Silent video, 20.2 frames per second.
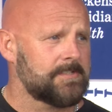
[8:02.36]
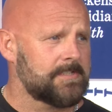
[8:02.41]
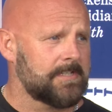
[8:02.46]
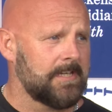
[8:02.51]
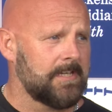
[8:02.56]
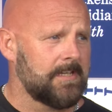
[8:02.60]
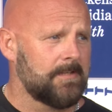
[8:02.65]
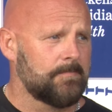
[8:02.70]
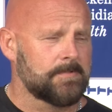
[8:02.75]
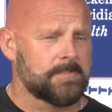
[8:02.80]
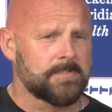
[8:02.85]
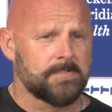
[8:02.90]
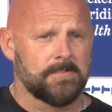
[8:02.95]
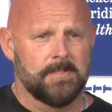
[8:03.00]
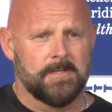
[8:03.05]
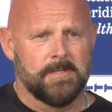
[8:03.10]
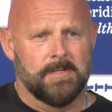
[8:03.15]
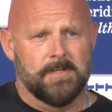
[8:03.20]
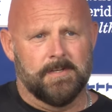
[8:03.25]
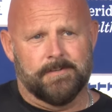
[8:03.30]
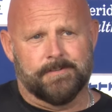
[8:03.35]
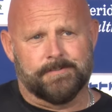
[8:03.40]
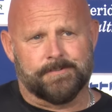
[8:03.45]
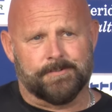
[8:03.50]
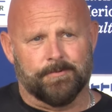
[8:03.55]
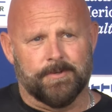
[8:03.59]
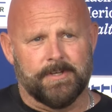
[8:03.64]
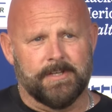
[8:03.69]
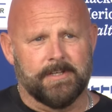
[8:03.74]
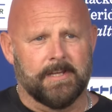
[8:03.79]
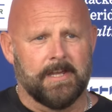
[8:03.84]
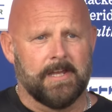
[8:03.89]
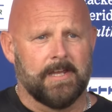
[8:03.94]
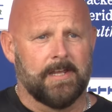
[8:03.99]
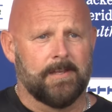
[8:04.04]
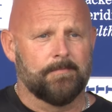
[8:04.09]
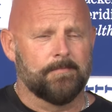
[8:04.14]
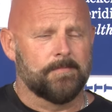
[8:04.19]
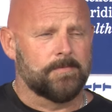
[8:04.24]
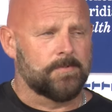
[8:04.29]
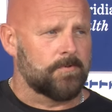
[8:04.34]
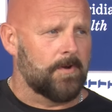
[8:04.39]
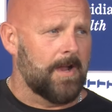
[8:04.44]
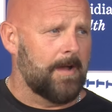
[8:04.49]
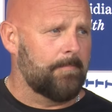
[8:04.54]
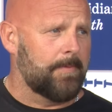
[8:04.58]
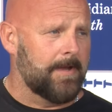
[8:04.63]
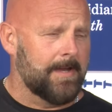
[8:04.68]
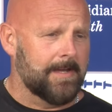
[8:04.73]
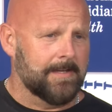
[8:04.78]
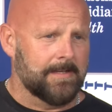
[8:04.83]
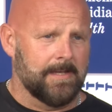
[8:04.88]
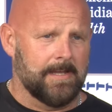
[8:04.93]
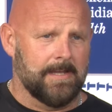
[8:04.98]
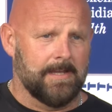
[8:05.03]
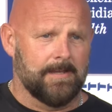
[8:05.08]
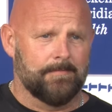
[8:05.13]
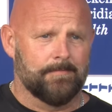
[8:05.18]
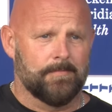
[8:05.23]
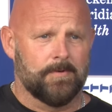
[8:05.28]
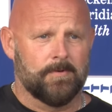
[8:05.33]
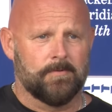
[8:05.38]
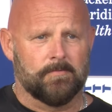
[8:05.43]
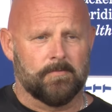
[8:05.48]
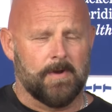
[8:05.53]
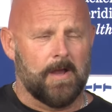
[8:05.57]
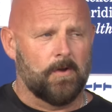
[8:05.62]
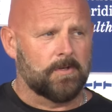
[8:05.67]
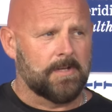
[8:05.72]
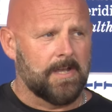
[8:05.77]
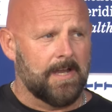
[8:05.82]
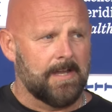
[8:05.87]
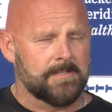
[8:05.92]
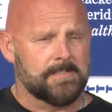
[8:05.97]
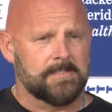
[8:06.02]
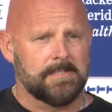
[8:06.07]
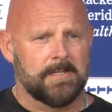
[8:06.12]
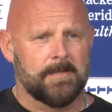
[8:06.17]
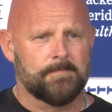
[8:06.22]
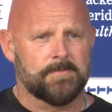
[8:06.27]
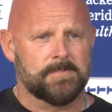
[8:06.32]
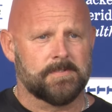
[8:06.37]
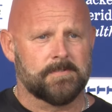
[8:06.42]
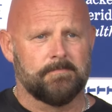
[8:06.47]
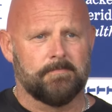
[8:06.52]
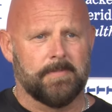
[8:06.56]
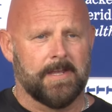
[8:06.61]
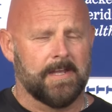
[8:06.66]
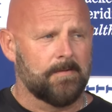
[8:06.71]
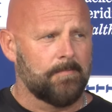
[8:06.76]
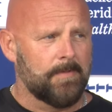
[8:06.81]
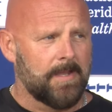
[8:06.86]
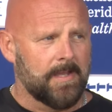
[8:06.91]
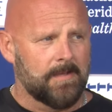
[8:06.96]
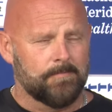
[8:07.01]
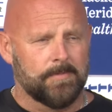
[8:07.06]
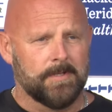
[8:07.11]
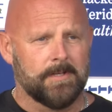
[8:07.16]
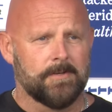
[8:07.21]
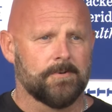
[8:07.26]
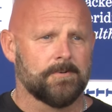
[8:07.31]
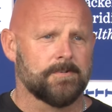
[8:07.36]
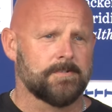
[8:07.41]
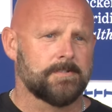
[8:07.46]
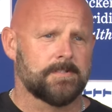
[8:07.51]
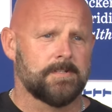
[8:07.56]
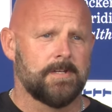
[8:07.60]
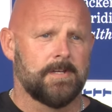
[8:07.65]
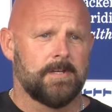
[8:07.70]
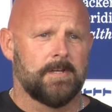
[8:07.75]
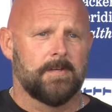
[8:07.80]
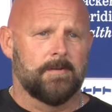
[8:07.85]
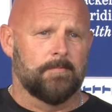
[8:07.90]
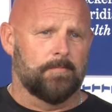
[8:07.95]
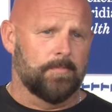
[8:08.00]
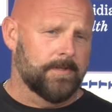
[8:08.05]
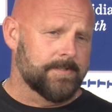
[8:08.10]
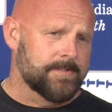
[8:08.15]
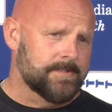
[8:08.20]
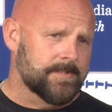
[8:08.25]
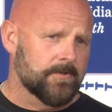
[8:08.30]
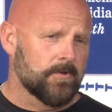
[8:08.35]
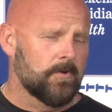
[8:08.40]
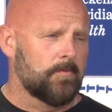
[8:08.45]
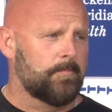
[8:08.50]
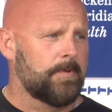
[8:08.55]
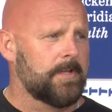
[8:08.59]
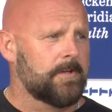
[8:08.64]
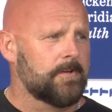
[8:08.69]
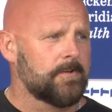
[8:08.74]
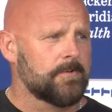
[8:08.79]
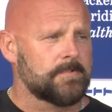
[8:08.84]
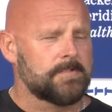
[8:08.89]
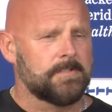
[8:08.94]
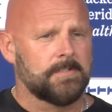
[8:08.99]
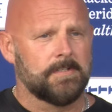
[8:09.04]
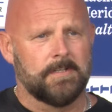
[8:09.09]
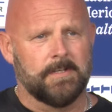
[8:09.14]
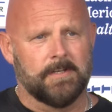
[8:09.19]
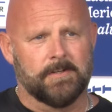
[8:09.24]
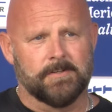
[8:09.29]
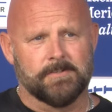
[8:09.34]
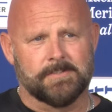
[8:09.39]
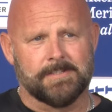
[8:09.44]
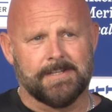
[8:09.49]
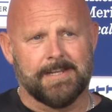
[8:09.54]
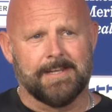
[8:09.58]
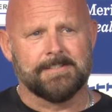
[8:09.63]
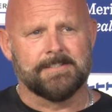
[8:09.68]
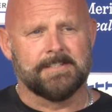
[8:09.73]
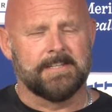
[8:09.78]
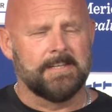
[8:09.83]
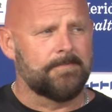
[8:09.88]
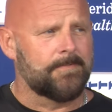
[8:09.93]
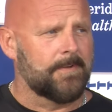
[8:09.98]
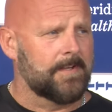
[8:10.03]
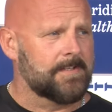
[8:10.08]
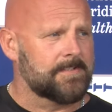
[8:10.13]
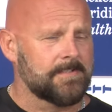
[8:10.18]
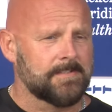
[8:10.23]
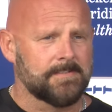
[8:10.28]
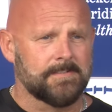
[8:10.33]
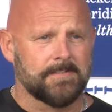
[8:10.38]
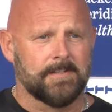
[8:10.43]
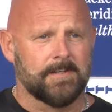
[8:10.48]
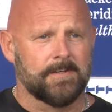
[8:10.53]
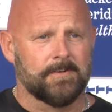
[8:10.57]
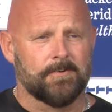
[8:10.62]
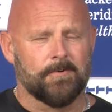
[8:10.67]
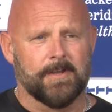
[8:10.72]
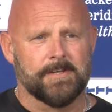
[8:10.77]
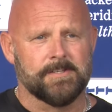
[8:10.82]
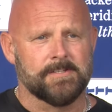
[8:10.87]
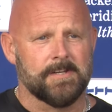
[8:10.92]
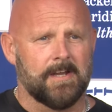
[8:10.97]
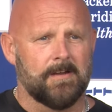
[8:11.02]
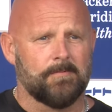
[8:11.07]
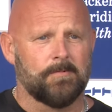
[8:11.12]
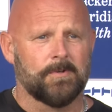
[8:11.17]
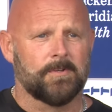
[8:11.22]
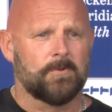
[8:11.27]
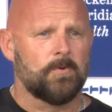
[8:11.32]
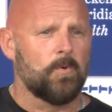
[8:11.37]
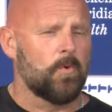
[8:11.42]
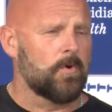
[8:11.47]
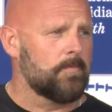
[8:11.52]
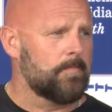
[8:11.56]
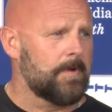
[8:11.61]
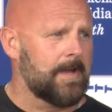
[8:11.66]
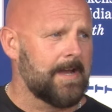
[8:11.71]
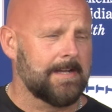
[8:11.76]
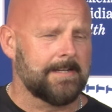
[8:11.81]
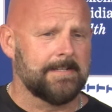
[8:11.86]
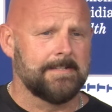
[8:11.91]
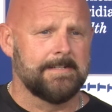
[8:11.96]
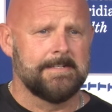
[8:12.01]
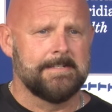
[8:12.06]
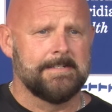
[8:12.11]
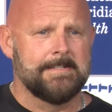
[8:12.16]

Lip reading: schemes, screen game, drop back game, route concepts, man-to-man beaters, blitz zero beaters. He understands defenses. He did a great job with the quarterback.